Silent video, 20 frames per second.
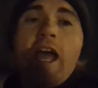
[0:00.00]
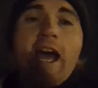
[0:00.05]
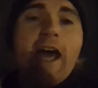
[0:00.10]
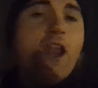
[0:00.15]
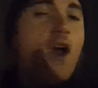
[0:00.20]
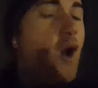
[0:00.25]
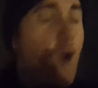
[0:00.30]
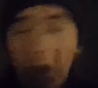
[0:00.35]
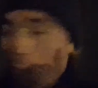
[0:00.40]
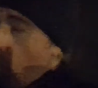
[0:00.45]

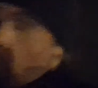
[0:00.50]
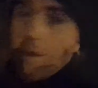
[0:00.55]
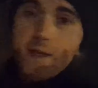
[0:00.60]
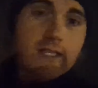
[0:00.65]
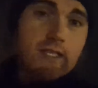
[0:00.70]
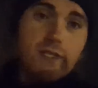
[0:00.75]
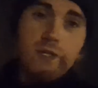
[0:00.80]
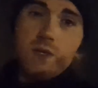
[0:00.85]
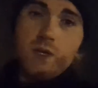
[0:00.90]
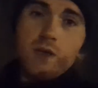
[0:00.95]
And
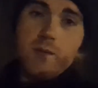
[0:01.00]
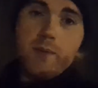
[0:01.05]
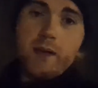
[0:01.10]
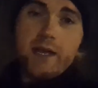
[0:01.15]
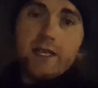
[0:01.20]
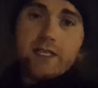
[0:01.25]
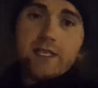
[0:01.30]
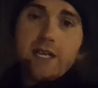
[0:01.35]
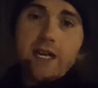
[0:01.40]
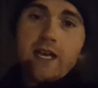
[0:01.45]
always do your
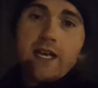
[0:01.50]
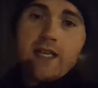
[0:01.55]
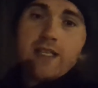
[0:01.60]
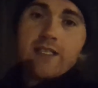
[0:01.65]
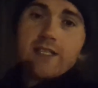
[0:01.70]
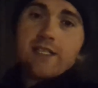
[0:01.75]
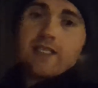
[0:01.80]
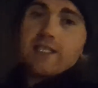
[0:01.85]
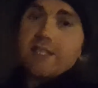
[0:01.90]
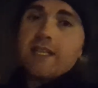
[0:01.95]
best,
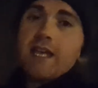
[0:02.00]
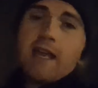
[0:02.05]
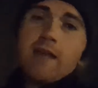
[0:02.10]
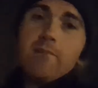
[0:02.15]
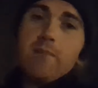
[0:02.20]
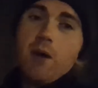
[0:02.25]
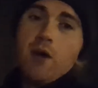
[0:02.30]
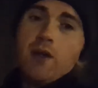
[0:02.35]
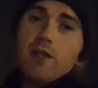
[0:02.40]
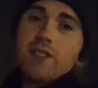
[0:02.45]
guys, to stay
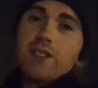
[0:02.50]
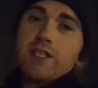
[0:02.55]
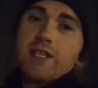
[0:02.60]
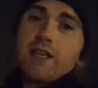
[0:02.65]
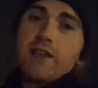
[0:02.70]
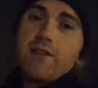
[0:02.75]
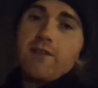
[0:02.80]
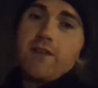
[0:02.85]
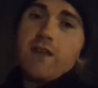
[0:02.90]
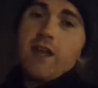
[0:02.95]

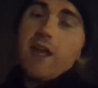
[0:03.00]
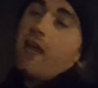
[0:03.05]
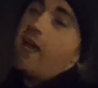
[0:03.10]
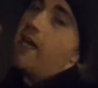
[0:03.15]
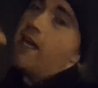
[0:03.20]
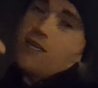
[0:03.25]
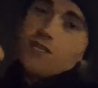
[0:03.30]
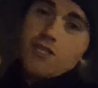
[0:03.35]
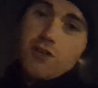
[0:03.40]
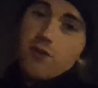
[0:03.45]
positive
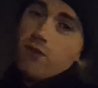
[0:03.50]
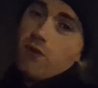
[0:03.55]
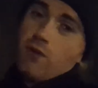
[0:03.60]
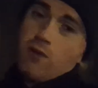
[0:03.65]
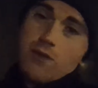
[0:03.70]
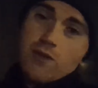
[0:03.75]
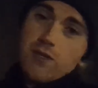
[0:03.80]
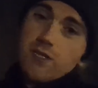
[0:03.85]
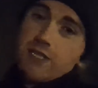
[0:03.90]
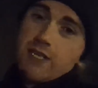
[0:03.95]
and screw
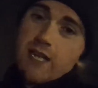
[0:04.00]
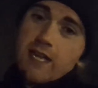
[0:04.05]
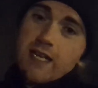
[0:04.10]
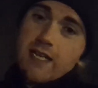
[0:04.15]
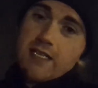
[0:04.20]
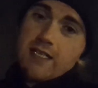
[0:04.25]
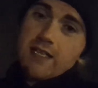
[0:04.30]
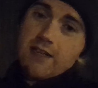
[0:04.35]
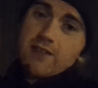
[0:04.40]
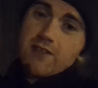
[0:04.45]
all those
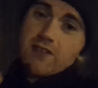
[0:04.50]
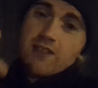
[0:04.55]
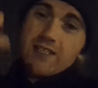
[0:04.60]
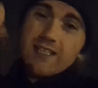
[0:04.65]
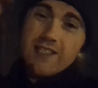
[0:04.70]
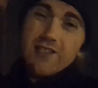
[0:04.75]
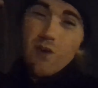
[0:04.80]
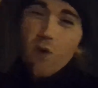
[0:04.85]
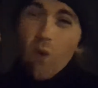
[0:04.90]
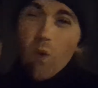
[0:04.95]
negatives, because
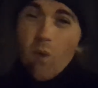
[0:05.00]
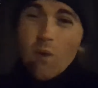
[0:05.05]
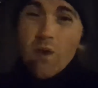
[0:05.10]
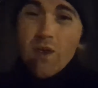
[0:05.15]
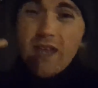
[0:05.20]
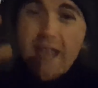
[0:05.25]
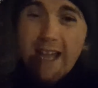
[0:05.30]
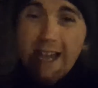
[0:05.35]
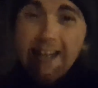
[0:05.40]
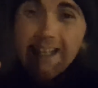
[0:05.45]
that's all
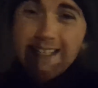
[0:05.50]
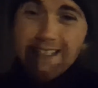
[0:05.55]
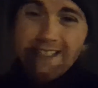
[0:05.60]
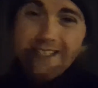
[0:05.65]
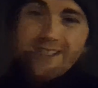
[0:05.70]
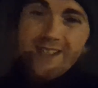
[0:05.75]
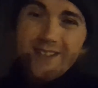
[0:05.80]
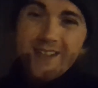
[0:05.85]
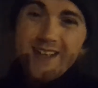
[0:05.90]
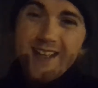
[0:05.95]
you can
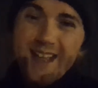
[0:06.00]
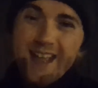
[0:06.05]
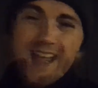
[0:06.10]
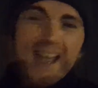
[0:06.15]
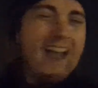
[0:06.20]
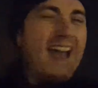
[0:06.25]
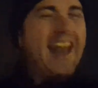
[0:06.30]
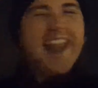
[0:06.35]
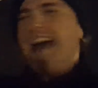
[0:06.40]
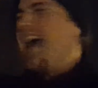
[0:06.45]
do.
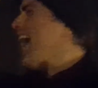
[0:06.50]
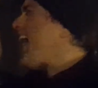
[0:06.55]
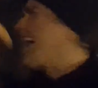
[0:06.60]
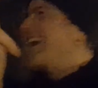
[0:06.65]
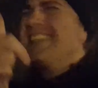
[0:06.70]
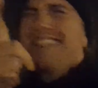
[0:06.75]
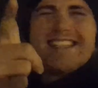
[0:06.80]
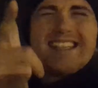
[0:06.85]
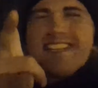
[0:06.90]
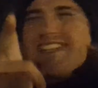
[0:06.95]
And I'll
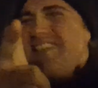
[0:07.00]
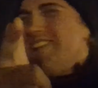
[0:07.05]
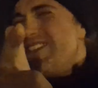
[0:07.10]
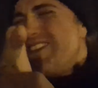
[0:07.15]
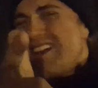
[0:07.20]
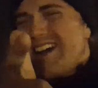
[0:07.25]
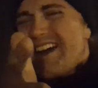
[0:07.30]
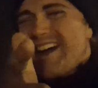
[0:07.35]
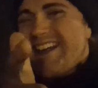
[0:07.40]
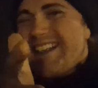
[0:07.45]
see you
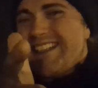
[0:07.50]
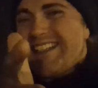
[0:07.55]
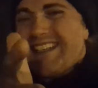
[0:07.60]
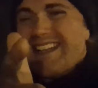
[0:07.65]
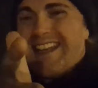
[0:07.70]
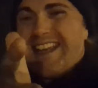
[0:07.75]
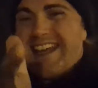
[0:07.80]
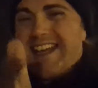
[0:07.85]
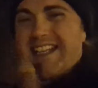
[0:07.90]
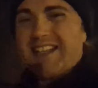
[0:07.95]
guys on
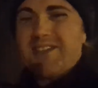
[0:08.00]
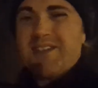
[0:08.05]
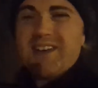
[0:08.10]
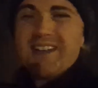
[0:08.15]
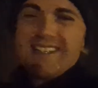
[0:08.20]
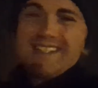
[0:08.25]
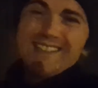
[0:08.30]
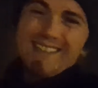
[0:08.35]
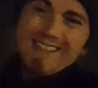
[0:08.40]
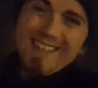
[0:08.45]
the next
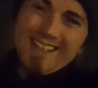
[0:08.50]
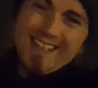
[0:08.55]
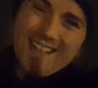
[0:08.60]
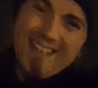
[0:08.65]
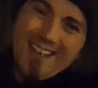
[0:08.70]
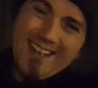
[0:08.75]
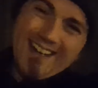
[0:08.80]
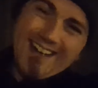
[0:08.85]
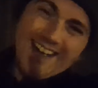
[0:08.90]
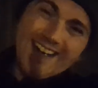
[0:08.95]
one.
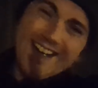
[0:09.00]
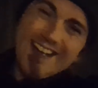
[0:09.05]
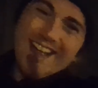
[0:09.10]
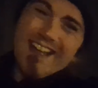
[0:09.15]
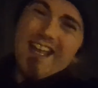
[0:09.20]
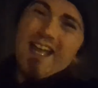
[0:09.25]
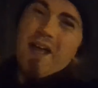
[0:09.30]
All right.